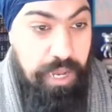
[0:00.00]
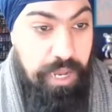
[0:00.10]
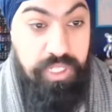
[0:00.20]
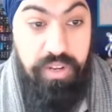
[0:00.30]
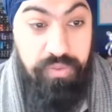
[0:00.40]

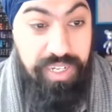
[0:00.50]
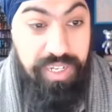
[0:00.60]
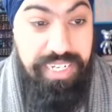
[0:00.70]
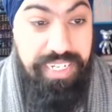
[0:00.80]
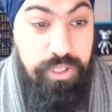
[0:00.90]

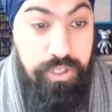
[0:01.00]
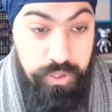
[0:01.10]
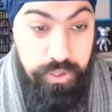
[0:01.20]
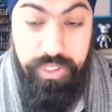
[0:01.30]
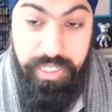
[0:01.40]
Diversity and
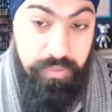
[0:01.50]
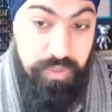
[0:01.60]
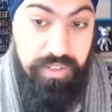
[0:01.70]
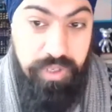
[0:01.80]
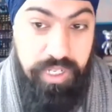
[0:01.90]
inclusion in
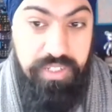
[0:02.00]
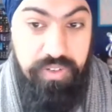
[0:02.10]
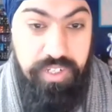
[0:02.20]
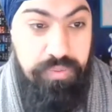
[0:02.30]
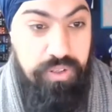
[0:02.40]

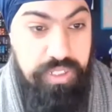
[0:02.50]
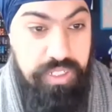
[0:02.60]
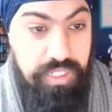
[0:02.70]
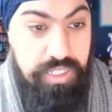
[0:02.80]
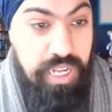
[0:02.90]
immersive
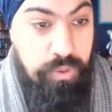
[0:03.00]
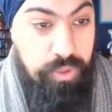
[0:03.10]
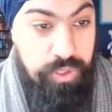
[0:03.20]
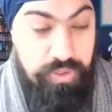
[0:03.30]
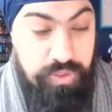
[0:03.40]
experiences,
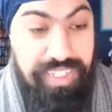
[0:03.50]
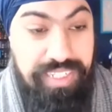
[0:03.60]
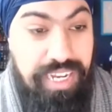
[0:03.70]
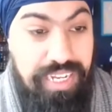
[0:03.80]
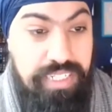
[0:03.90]
which was
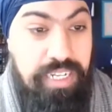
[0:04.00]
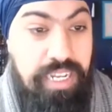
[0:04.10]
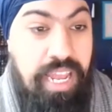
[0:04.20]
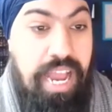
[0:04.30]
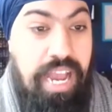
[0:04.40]
fantastic.
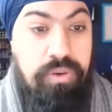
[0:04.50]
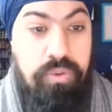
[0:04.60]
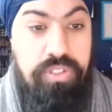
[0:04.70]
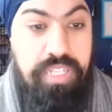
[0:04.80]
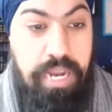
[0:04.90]
And then
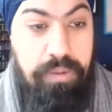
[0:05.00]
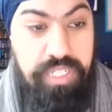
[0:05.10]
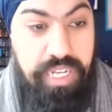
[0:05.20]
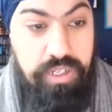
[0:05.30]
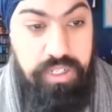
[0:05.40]
also
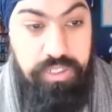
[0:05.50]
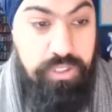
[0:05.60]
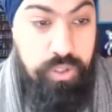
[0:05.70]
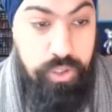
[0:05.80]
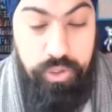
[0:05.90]
capture
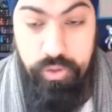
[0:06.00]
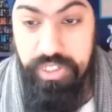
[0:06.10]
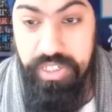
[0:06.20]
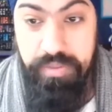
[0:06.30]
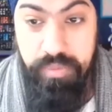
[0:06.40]
technologies,
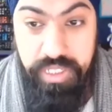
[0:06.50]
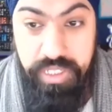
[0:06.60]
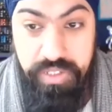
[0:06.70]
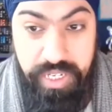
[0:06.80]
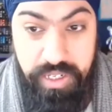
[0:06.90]
co-creation,
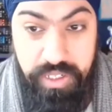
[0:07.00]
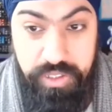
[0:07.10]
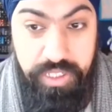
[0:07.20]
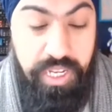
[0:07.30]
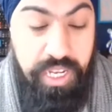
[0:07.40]
immersive
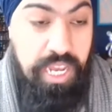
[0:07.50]
technologies.